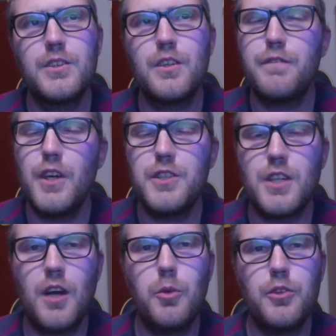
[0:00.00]
So the first
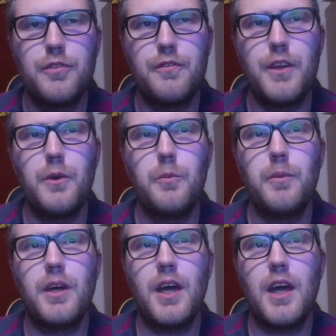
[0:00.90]
Star Wars
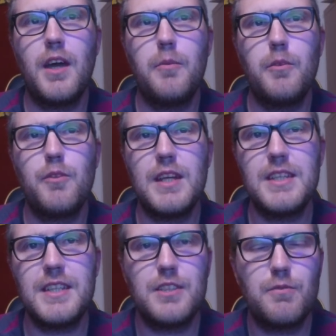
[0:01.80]
film,
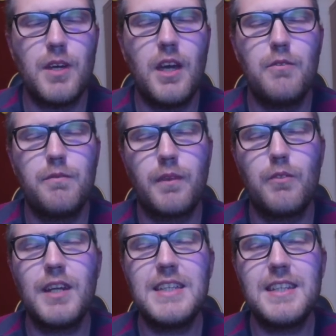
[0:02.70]
released in
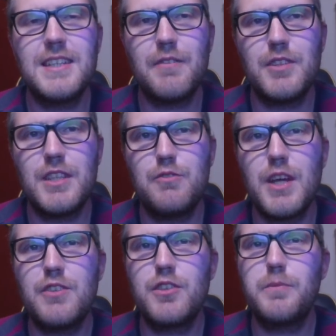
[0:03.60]
the 70s,
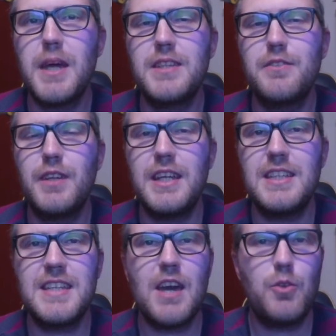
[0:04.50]
retrospectively
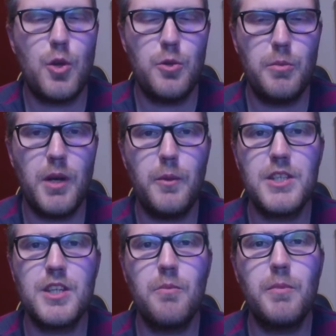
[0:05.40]
is now known by
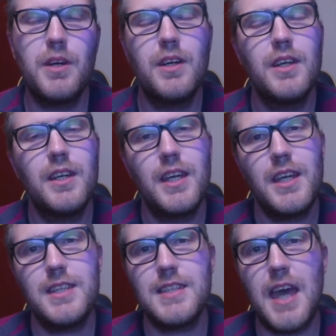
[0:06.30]
which number?
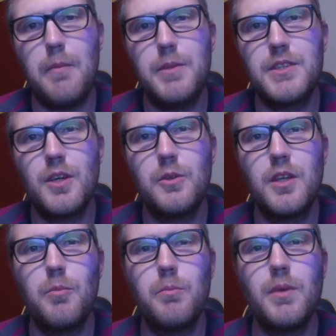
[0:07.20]
It's
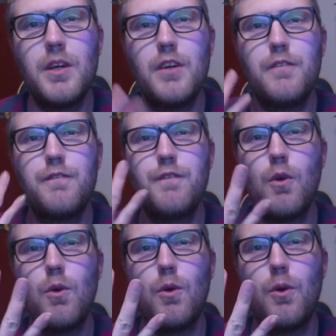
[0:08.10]
episode number
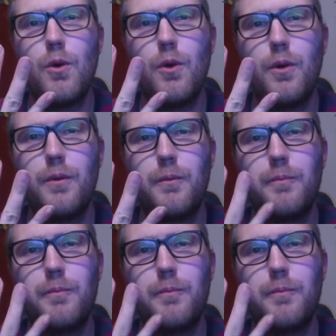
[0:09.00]
4.